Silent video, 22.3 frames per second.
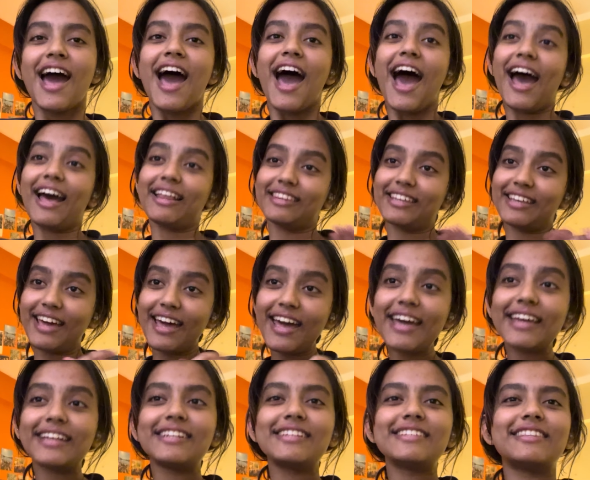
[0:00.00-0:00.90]
At the
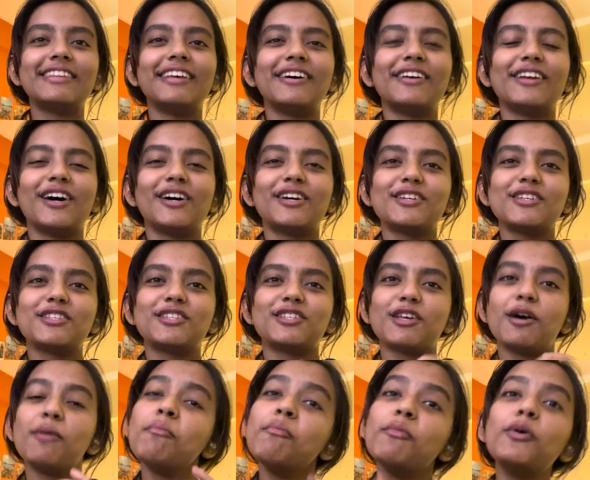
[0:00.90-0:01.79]
end, there are
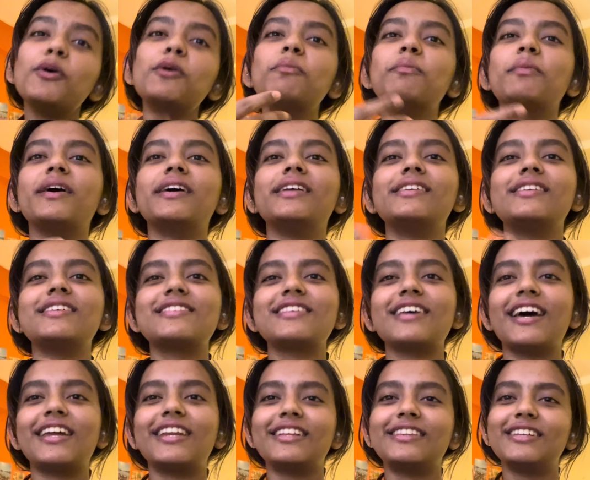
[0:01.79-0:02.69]
some more men
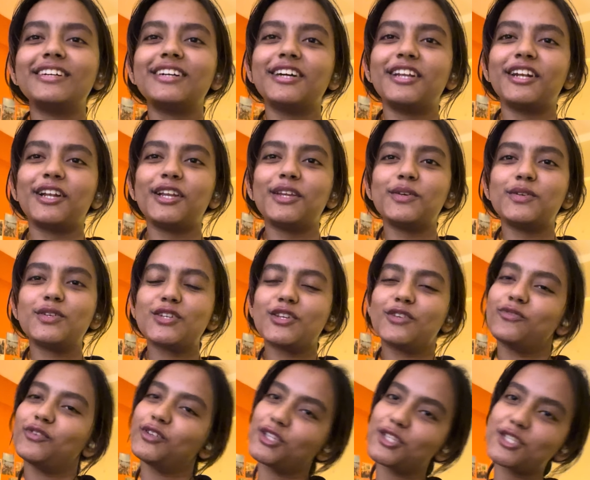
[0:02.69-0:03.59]
deciding the
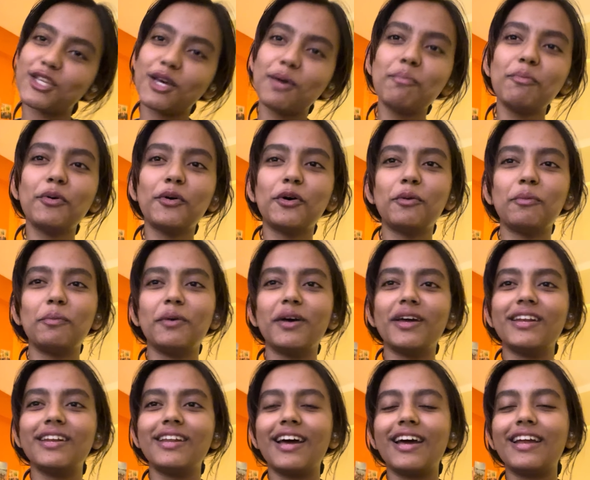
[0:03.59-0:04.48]
conclusion with some more
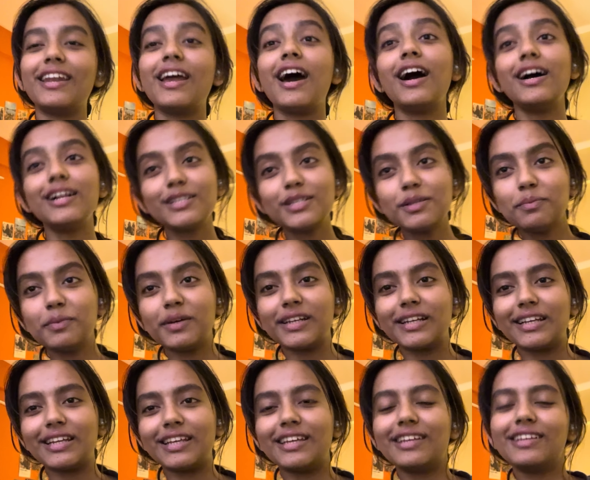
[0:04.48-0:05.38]
men, and
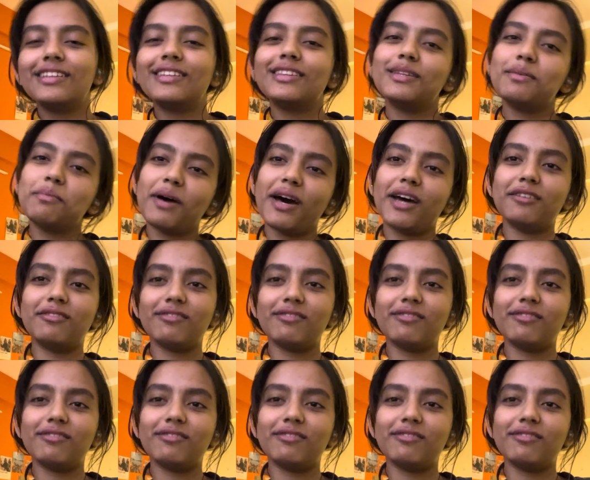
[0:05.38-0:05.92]
ultimately, the man